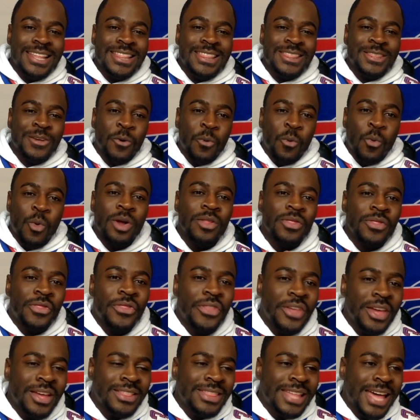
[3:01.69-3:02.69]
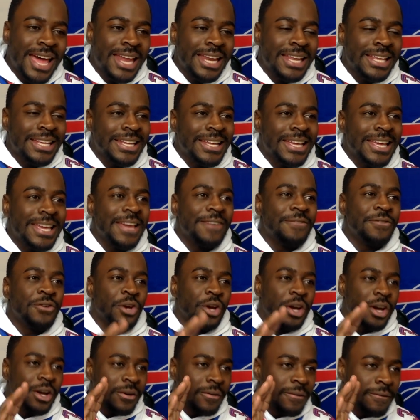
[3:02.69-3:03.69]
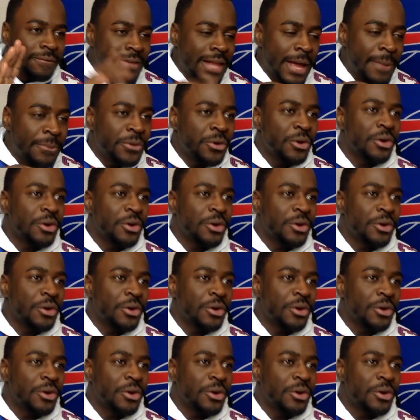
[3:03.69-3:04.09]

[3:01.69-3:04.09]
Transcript: the one thing that if you're gonna flap